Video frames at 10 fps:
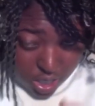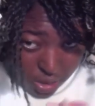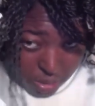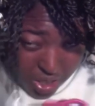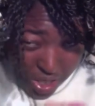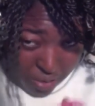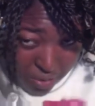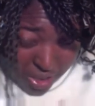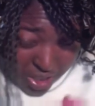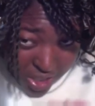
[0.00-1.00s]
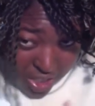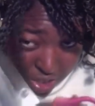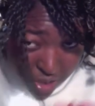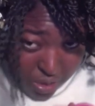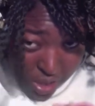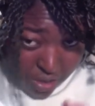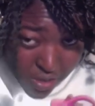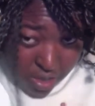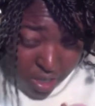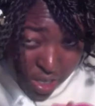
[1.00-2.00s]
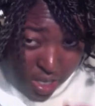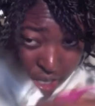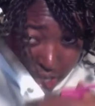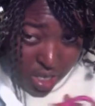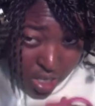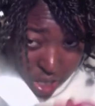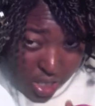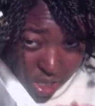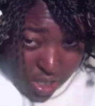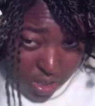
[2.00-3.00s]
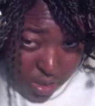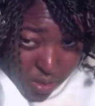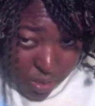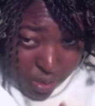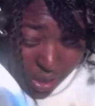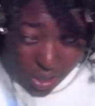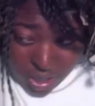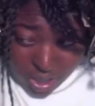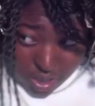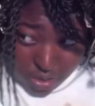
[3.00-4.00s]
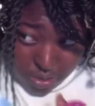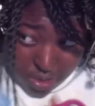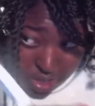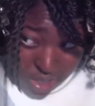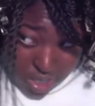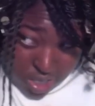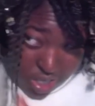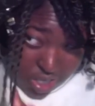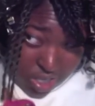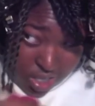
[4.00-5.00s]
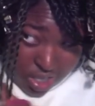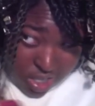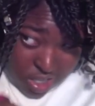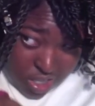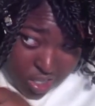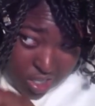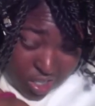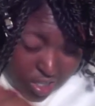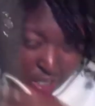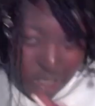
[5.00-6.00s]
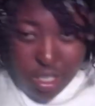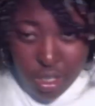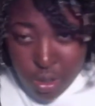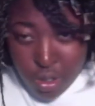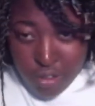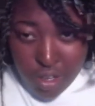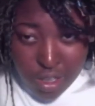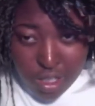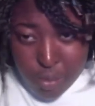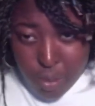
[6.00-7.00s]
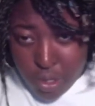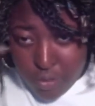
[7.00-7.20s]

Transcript: Be careful not to cut your own hair. I know I usually go around this part